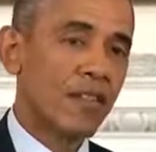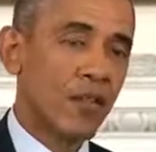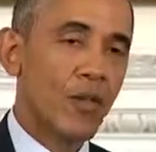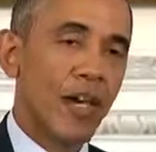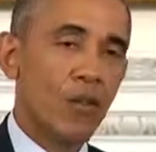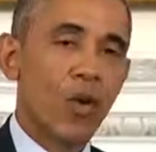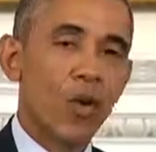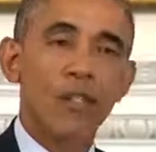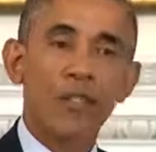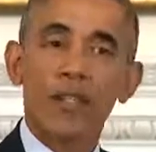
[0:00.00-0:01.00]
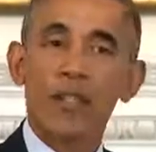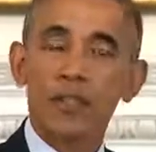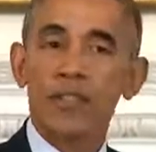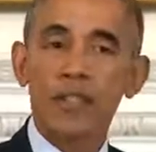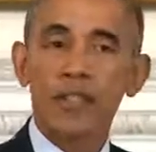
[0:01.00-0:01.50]
to a brokered
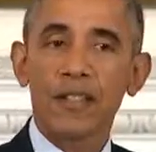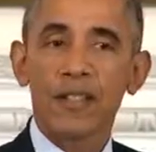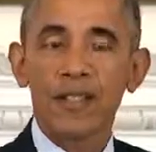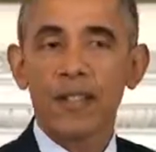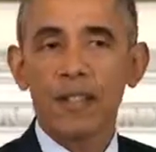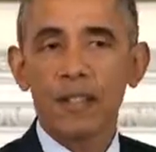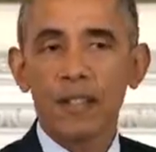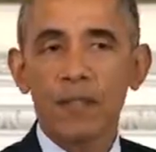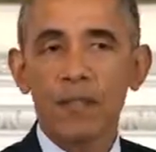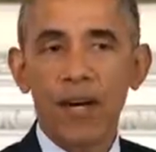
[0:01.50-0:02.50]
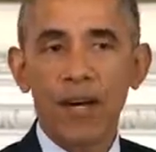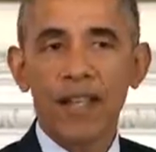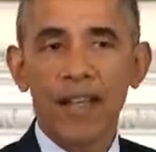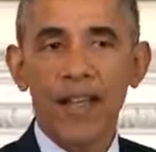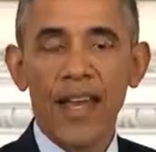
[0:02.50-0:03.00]
solution,
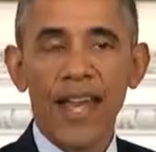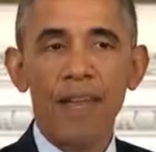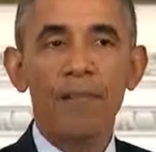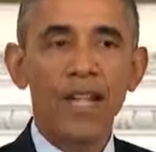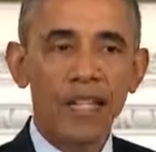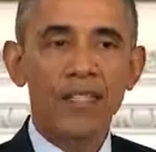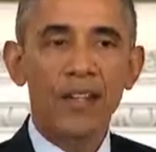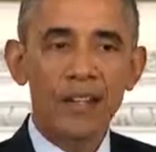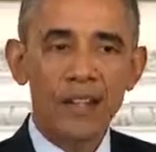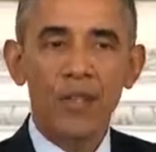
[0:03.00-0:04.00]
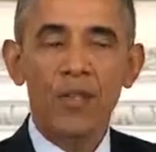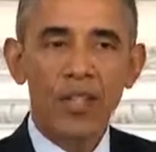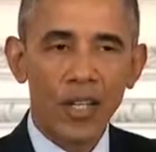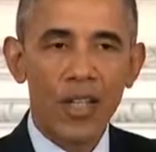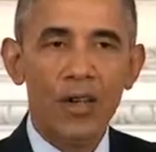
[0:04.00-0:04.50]
but that a military
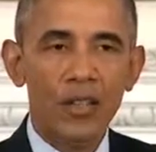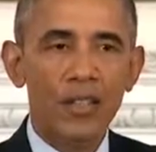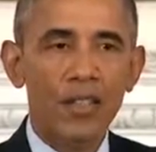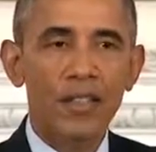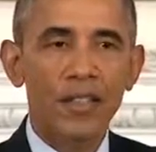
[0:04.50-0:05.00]
solution alone,